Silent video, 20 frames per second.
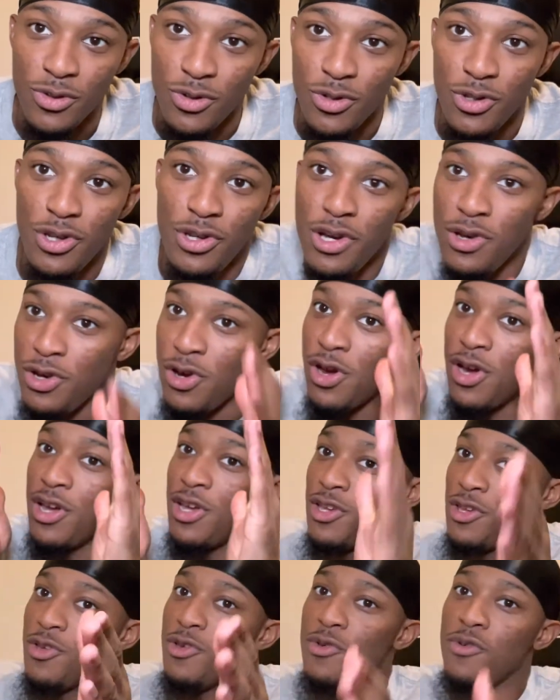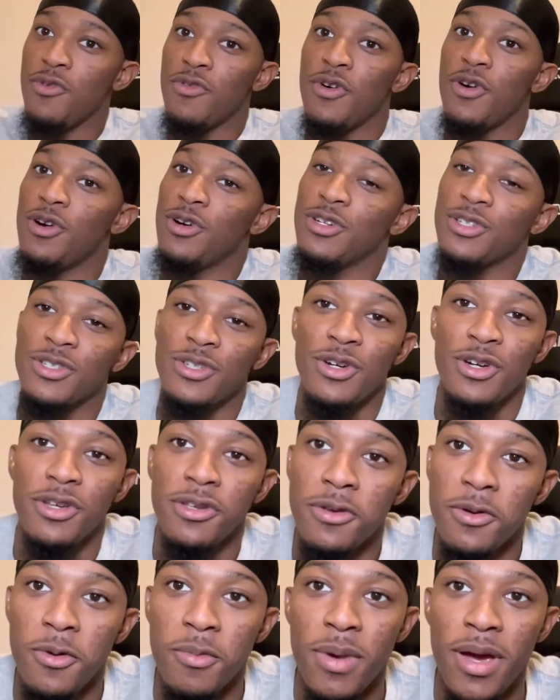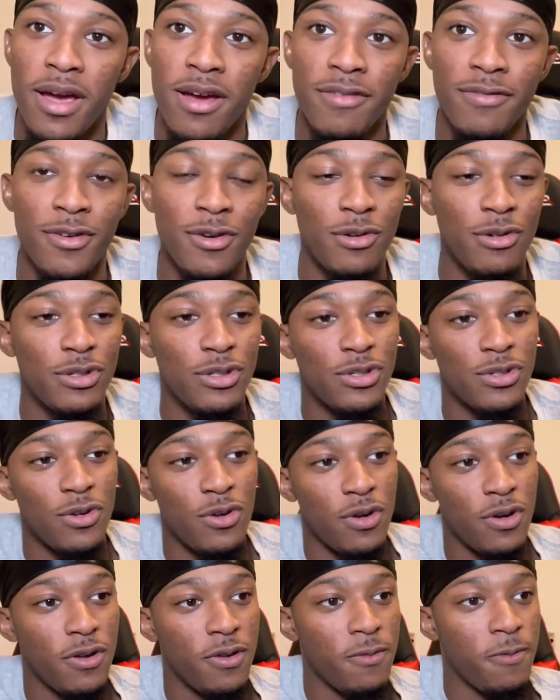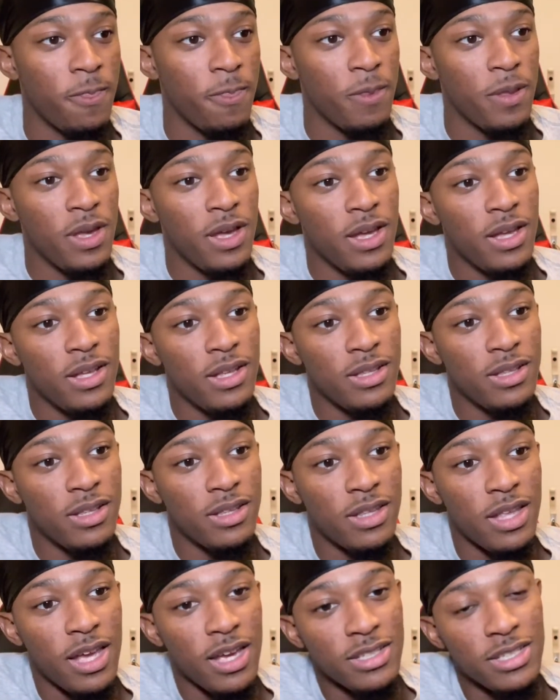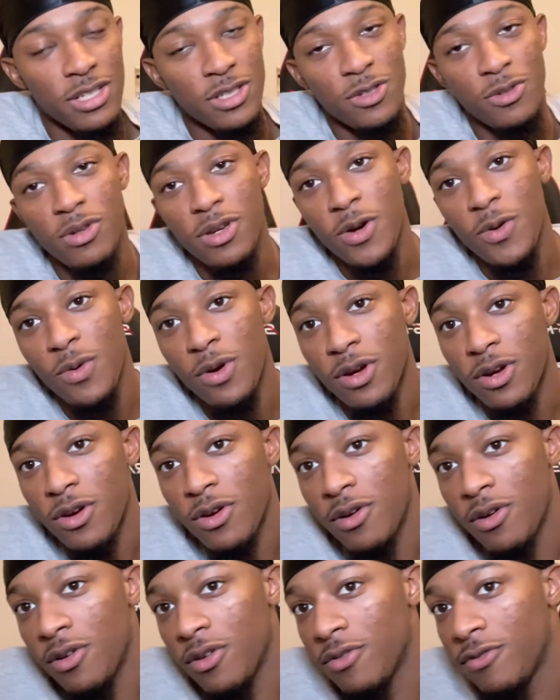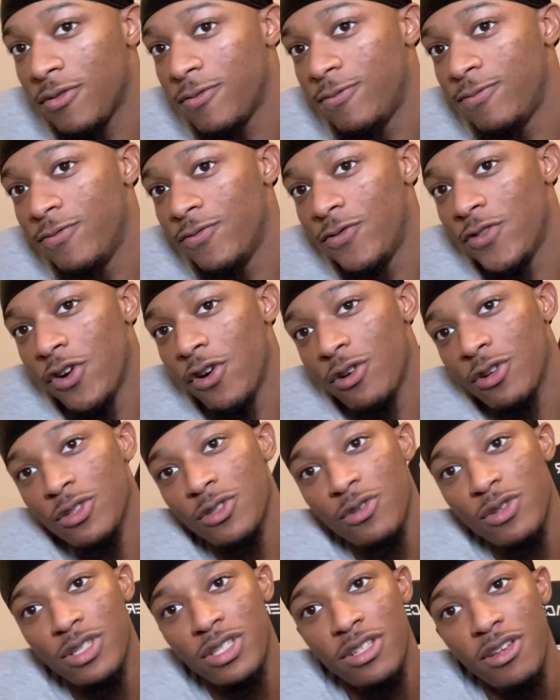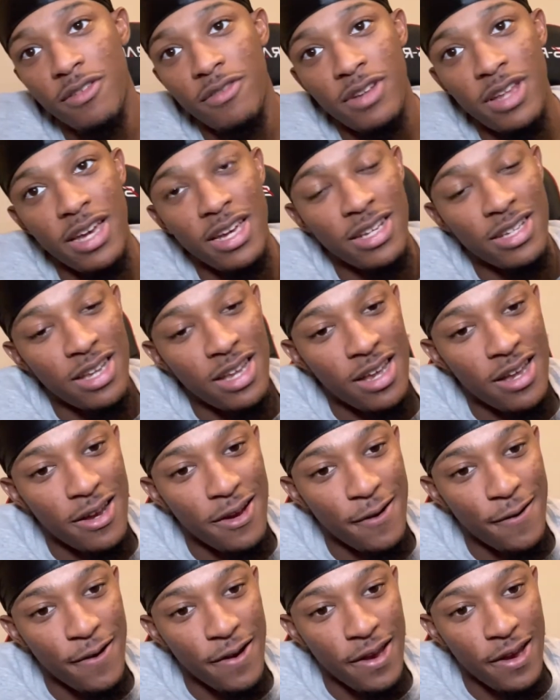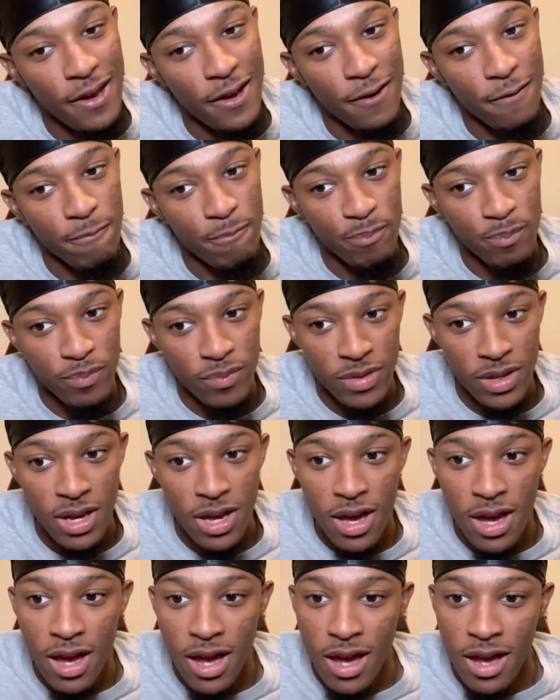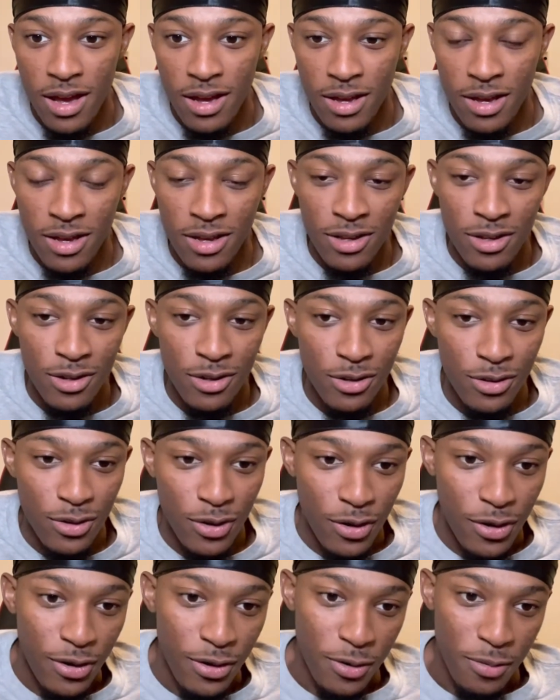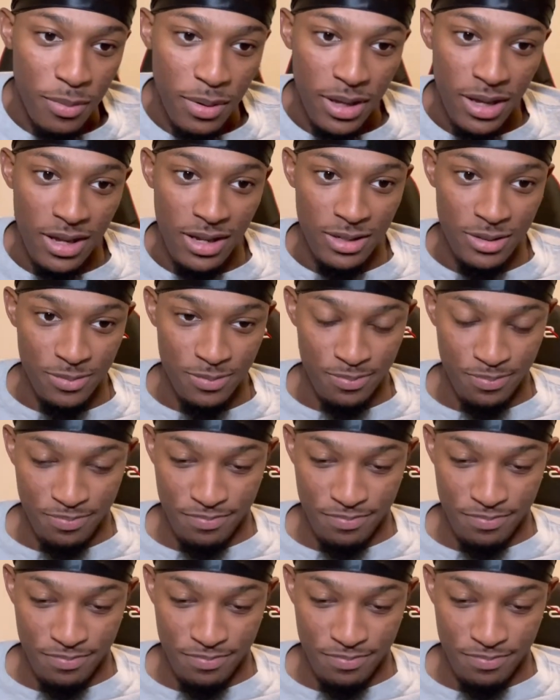you focus on you, man. Focus on the things that you can work on. Focus on stuff like that, and you know what I mean?